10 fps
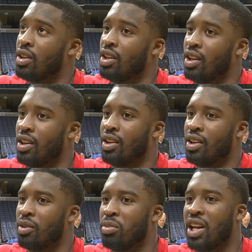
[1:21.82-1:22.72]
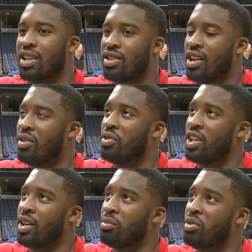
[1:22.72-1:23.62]
it blocks it out for
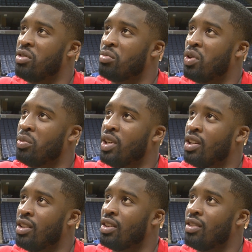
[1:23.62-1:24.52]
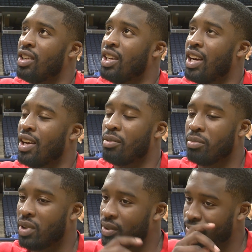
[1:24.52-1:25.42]
that brief moment of the day.
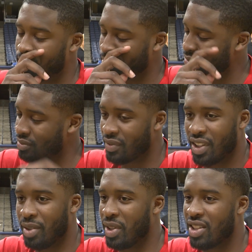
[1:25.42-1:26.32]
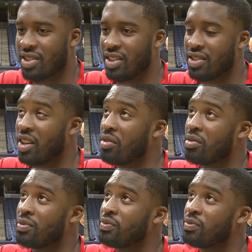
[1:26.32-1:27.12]
But I mean, it's still tough.